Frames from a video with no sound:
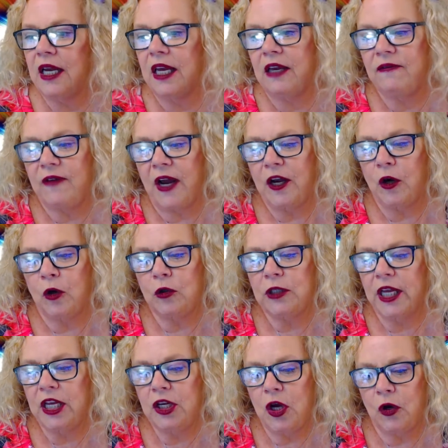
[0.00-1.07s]
if I
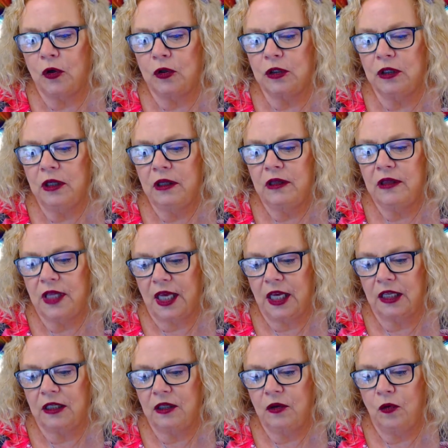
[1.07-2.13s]
only known
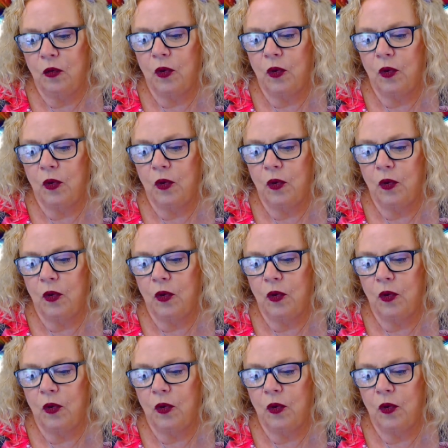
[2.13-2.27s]
then